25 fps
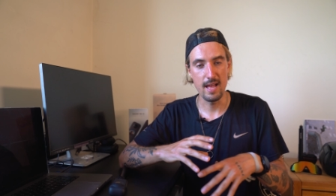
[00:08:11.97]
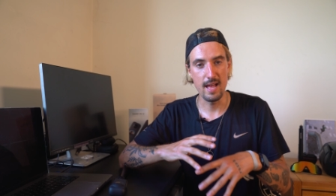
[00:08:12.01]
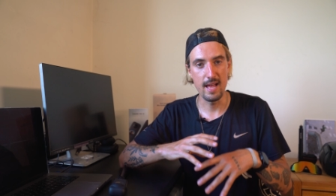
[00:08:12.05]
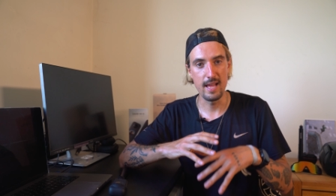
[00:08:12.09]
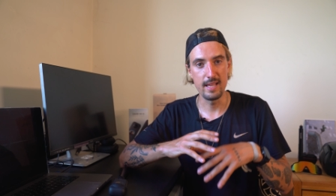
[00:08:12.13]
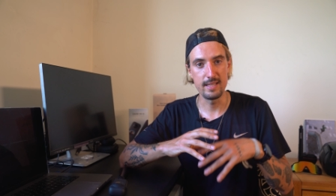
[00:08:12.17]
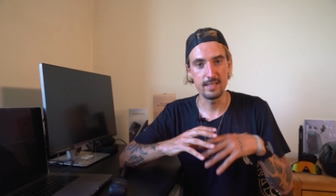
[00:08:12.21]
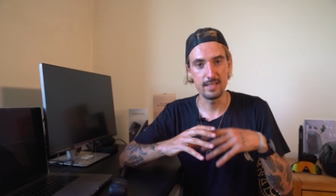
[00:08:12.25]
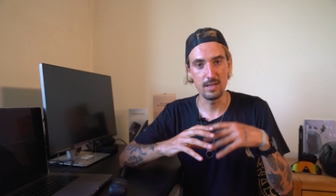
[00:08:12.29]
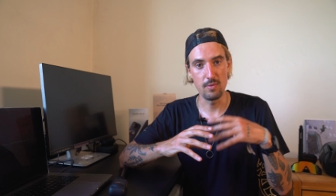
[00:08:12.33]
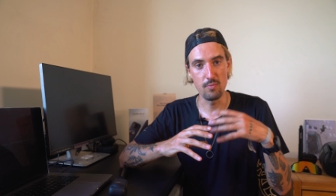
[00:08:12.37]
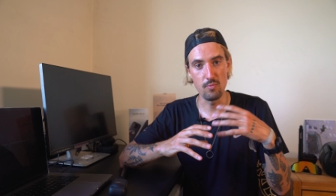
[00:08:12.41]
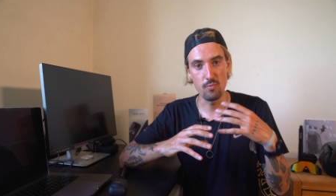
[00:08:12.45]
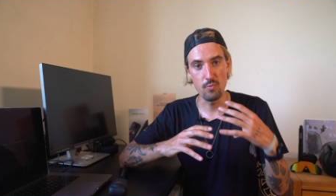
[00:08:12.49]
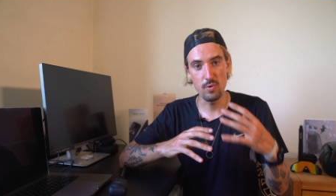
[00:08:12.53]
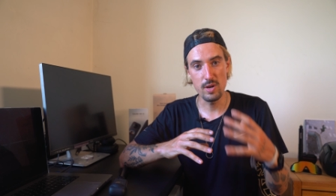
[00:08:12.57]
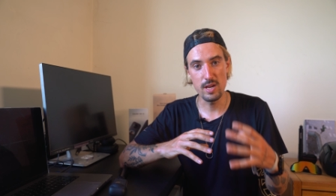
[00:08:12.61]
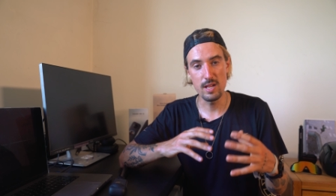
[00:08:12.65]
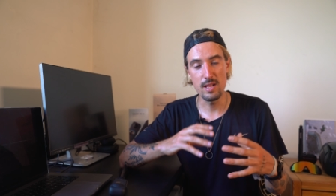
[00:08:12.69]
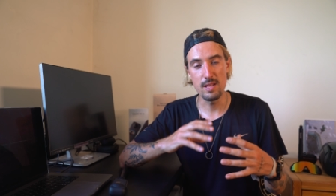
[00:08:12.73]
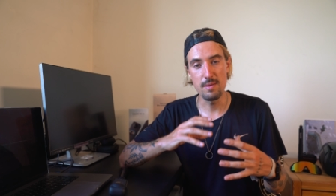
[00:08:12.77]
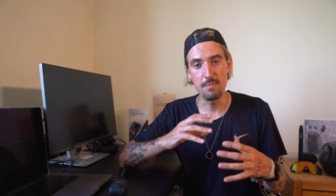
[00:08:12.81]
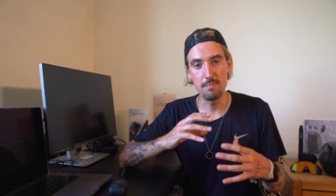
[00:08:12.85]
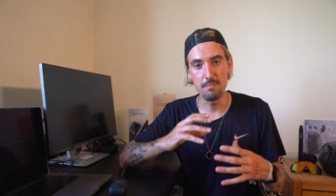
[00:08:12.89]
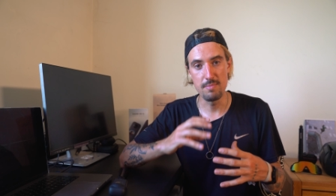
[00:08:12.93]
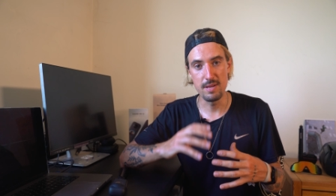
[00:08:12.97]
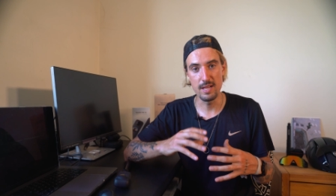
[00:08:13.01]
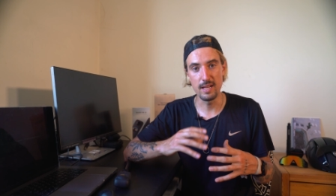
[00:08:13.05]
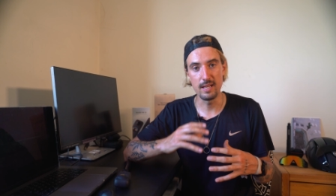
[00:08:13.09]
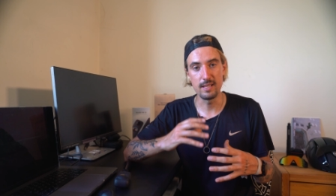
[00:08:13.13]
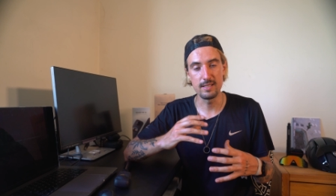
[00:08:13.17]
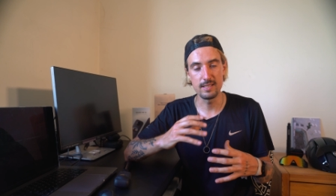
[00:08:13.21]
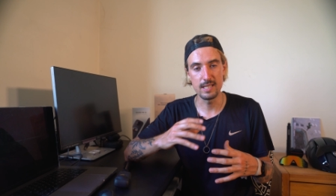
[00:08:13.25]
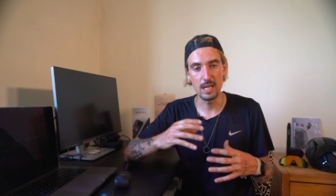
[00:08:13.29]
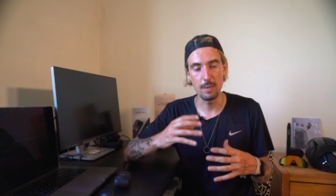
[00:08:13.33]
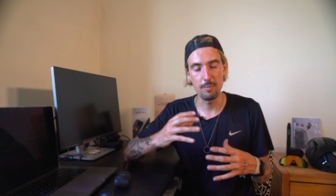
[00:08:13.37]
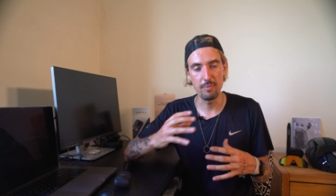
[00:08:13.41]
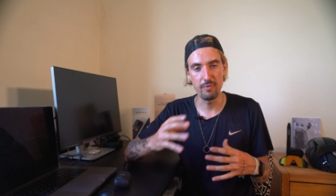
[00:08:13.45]
as a really
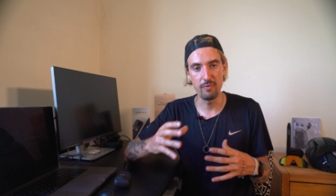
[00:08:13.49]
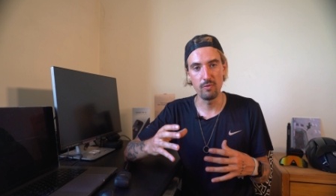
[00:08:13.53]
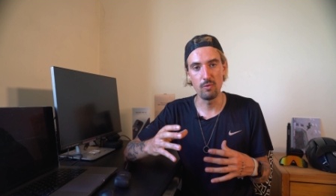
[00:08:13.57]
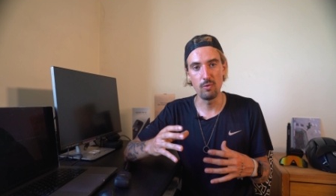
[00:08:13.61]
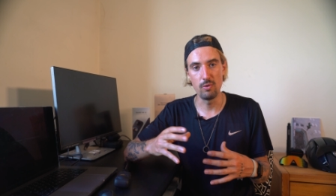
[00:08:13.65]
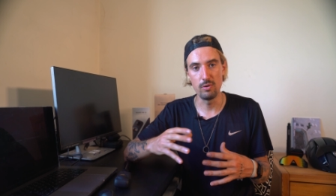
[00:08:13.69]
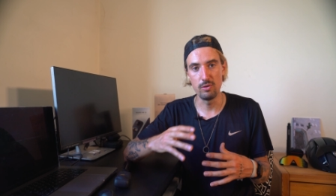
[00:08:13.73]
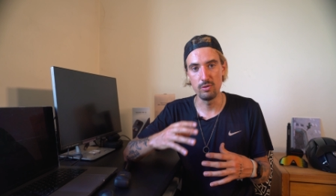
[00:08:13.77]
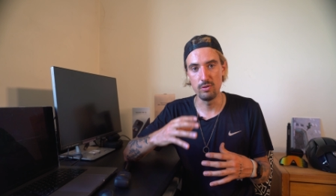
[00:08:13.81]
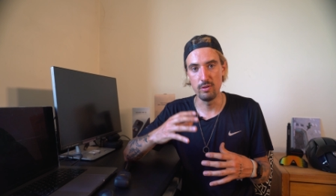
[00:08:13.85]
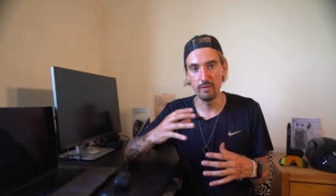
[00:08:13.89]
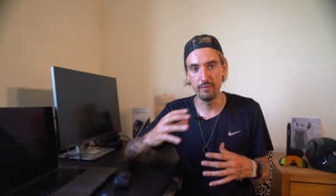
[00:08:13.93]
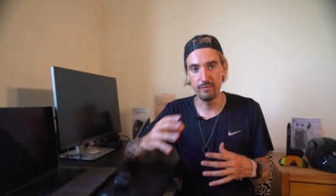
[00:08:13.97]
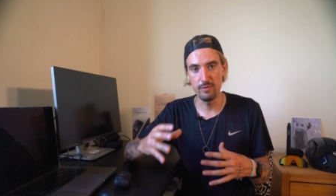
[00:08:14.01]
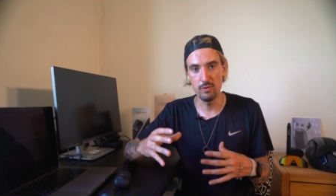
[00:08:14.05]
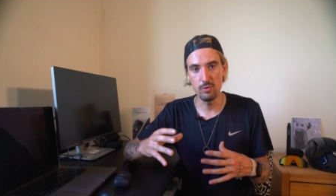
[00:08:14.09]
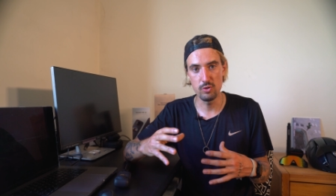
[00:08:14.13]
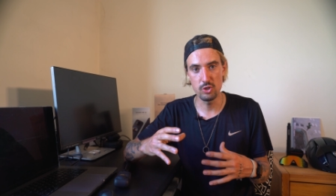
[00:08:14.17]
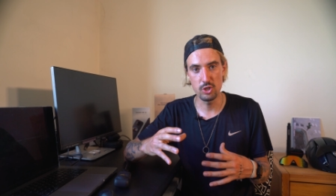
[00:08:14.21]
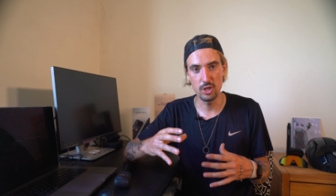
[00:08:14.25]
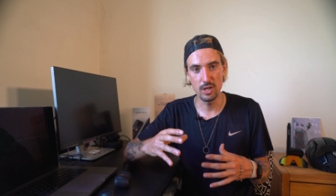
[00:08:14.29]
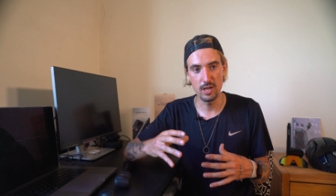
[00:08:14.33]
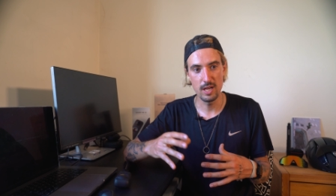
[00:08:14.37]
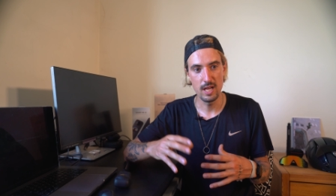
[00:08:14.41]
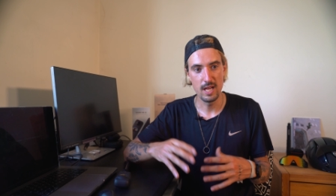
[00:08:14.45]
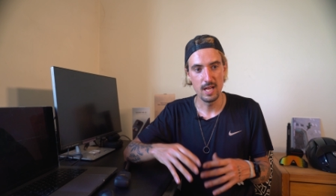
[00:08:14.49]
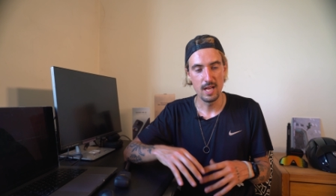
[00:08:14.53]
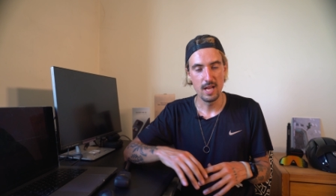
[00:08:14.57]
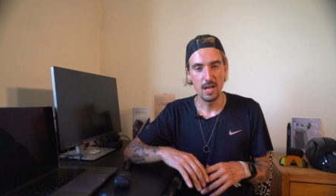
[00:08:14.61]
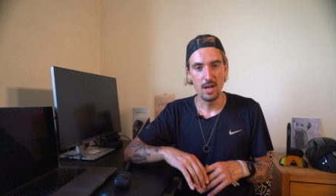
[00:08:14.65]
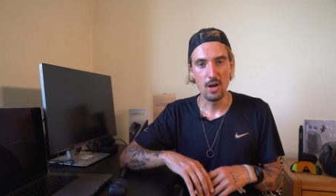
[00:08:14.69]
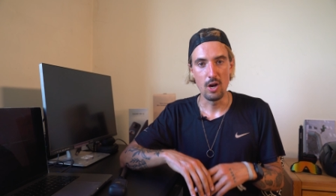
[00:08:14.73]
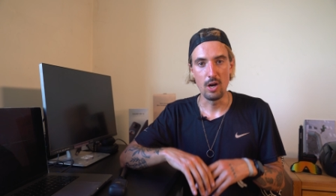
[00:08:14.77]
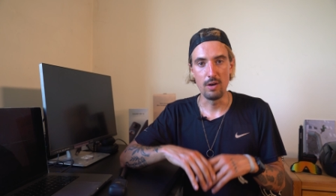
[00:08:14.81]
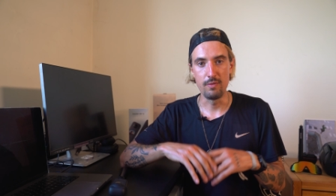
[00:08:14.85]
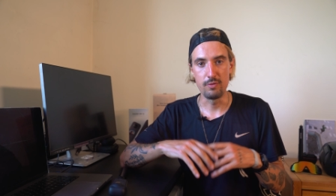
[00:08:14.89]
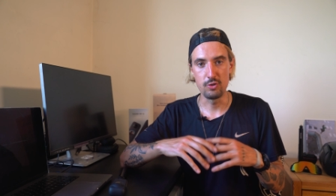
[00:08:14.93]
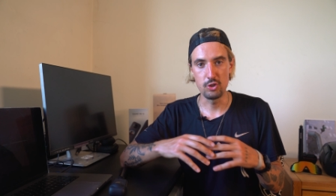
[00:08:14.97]
big step forward to the future
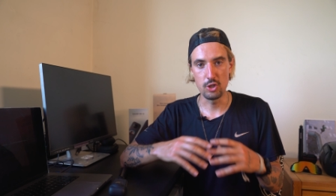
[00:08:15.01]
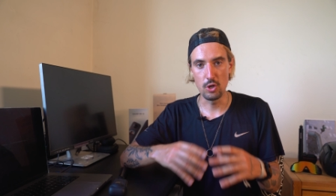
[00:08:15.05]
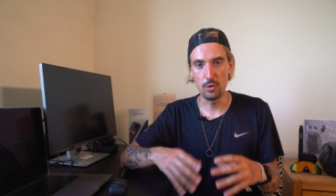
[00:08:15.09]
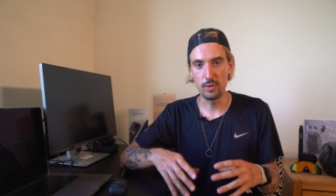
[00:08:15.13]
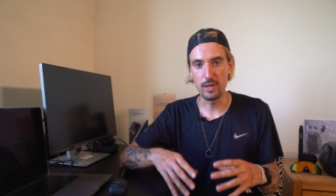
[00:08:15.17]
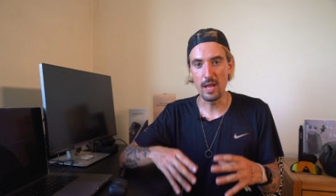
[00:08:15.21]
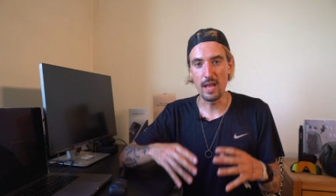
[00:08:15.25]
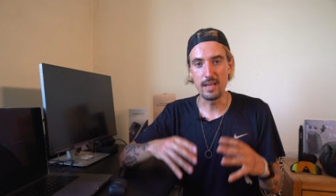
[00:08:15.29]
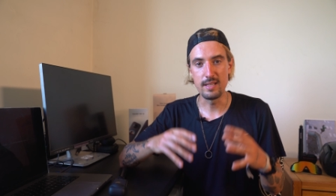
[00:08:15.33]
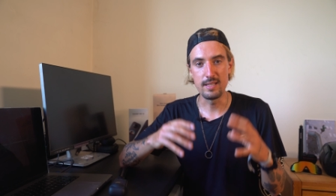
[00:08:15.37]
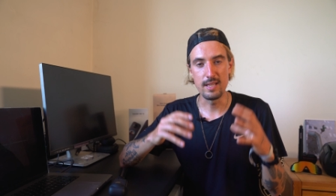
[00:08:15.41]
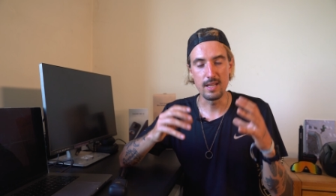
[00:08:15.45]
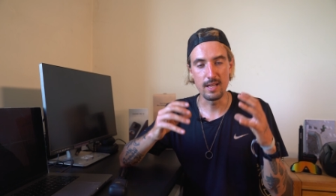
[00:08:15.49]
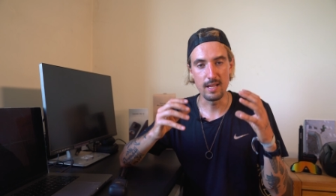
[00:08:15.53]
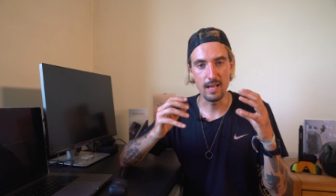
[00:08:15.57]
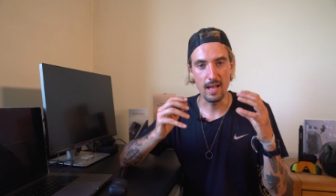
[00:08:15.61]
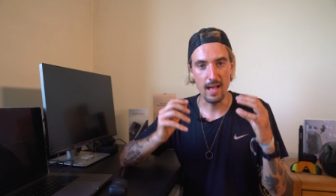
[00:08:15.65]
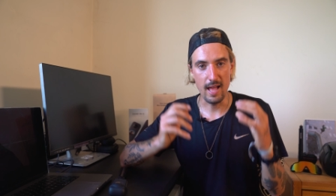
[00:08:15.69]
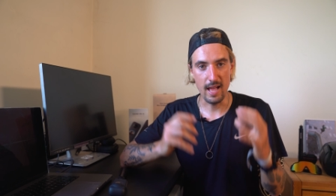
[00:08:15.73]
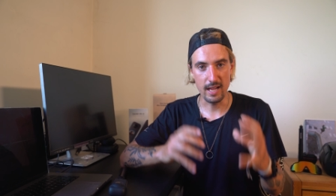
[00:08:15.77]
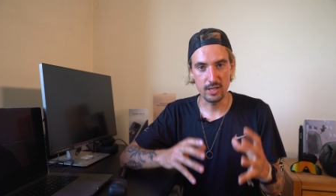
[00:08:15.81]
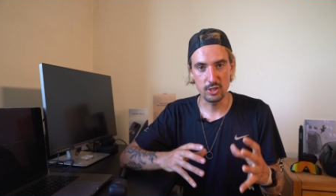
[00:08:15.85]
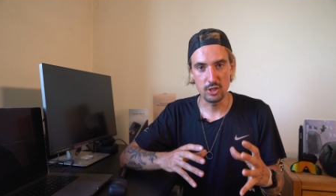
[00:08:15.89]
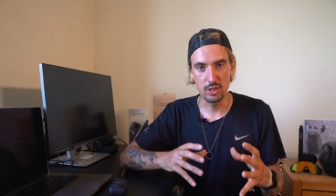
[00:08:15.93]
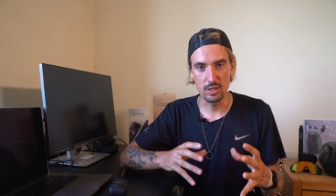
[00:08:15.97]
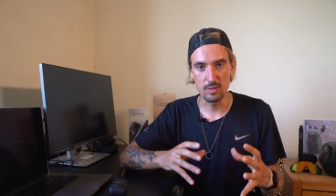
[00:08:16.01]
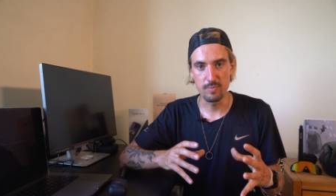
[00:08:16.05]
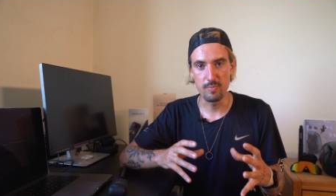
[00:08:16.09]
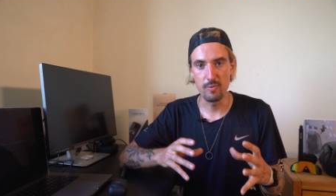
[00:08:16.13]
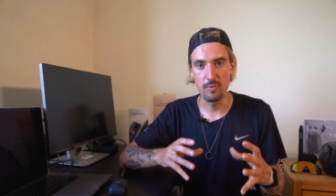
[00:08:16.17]
of showcasing action